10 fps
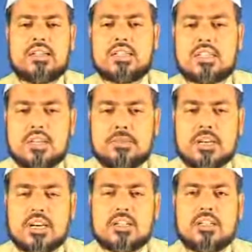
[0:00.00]

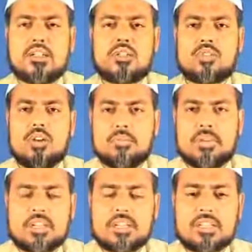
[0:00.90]
disturbing others,
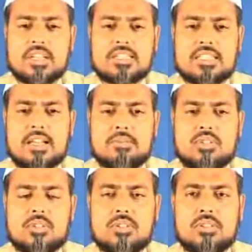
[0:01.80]
copying in the
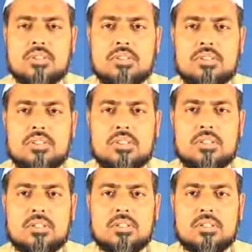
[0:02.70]
exams.
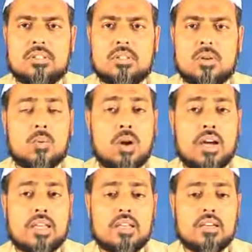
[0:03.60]

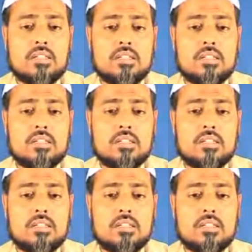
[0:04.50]
Why?